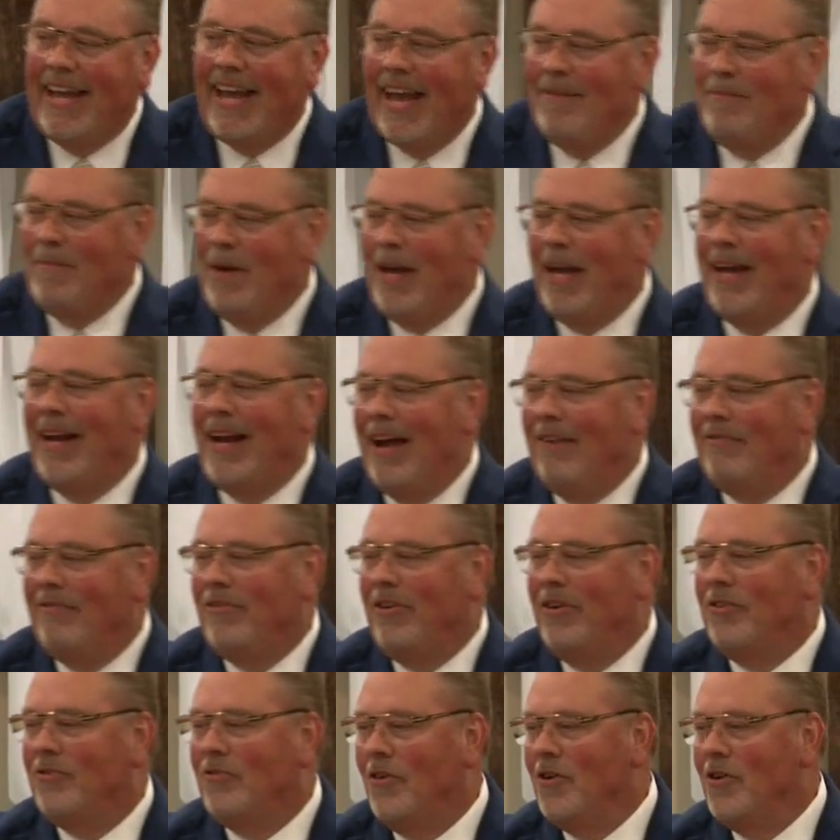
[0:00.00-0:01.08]
came in
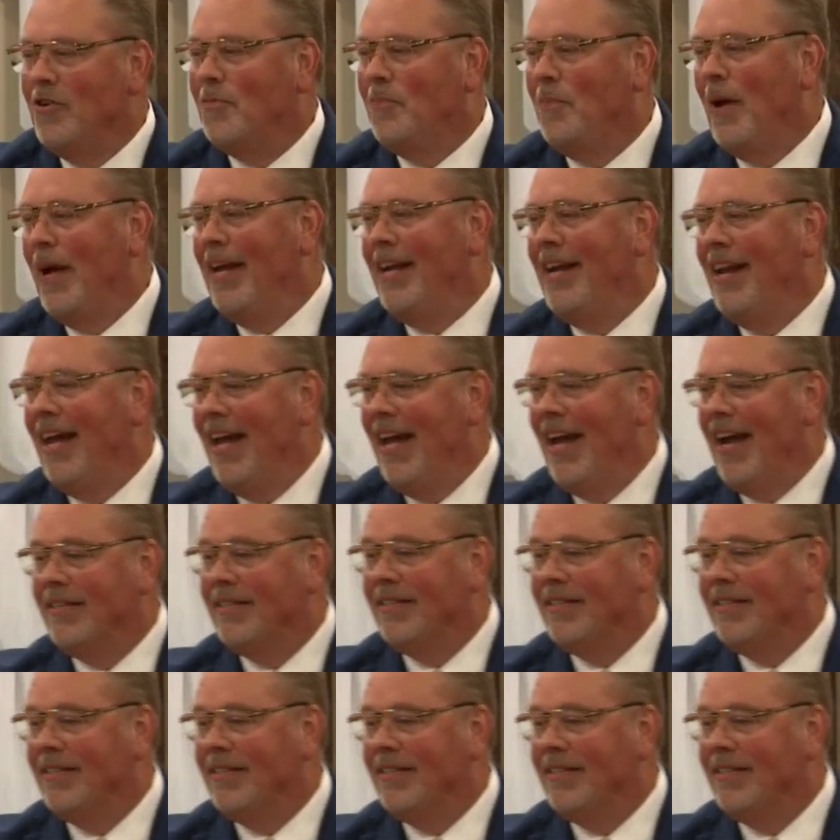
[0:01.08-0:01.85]
after his first payday.